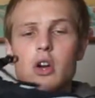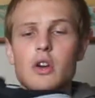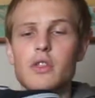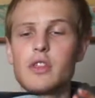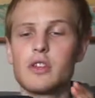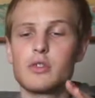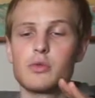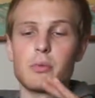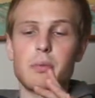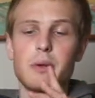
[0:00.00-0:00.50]

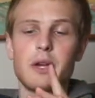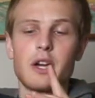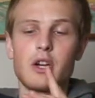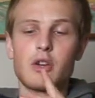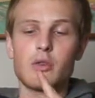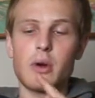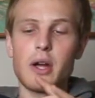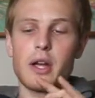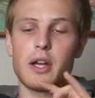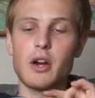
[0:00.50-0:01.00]
This will be a
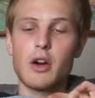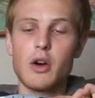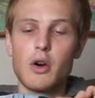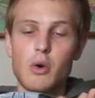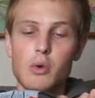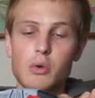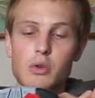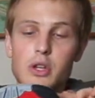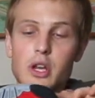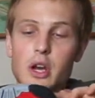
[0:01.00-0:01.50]
great
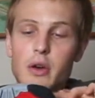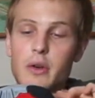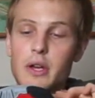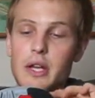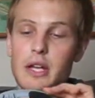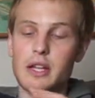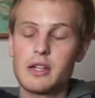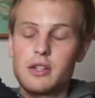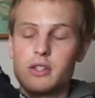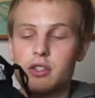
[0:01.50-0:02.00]
hold
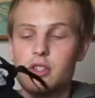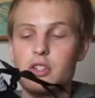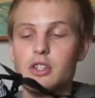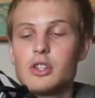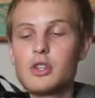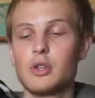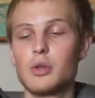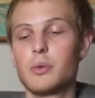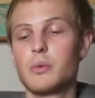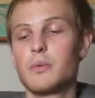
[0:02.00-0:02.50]
going
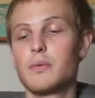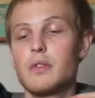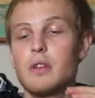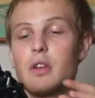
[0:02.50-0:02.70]
into